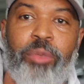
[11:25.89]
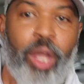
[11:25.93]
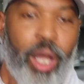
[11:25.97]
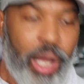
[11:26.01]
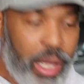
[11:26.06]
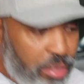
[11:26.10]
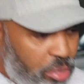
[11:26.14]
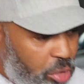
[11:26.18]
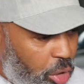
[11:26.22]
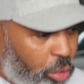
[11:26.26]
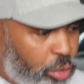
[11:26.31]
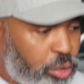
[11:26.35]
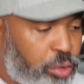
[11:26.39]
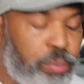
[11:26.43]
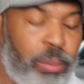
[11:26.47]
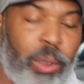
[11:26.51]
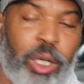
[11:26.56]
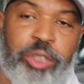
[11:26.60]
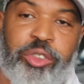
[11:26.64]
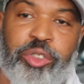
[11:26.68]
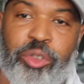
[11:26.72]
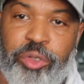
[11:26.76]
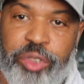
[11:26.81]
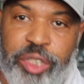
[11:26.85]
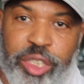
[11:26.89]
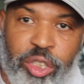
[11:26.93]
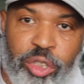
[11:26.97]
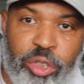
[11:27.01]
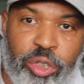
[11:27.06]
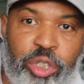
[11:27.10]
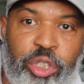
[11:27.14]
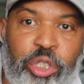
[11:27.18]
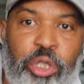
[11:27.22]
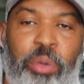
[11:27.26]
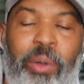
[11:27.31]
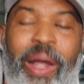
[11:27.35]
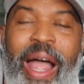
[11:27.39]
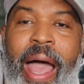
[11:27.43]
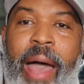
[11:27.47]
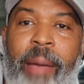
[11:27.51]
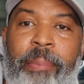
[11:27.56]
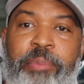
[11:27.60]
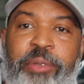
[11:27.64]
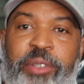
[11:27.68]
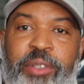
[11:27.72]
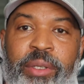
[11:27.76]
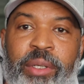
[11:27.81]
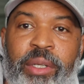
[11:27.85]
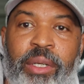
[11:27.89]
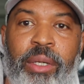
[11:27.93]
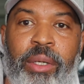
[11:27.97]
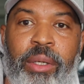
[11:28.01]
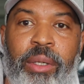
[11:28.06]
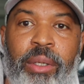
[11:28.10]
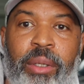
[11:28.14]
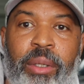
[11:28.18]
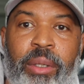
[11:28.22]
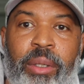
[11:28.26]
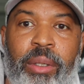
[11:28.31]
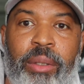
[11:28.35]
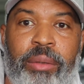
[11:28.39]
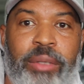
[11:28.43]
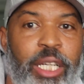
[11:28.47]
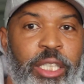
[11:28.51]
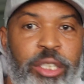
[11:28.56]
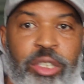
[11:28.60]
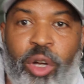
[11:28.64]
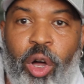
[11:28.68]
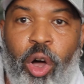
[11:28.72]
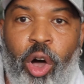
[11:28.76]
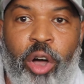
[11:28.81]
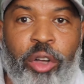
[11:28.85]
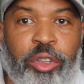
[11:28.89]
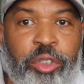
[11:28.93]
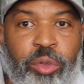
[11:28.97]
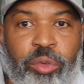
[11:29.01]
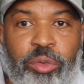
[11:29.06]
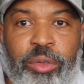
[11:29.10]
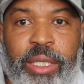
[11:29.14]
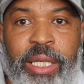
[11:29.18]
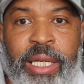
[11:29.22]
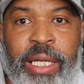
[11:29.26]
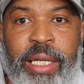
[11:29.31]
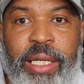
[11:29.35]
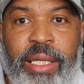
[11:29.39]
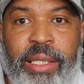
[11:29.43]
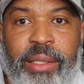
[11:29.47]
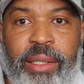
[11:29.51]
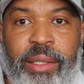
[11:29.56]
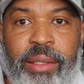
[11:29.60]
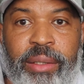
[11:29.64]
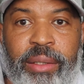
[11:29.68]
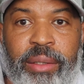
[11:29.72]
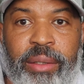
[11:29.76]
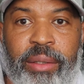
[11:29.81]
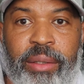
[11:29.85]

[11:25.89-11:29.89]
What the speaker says: and those muscles in your traps, that's all you need.